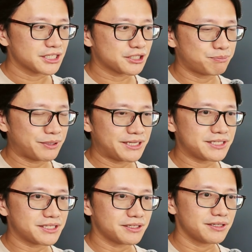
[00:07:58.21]

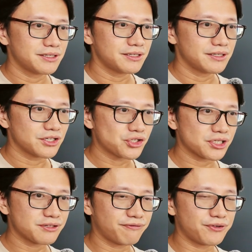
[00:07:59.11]
spend
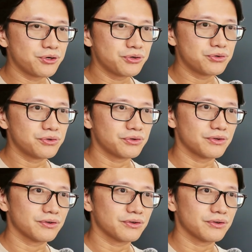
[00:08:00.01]
just a few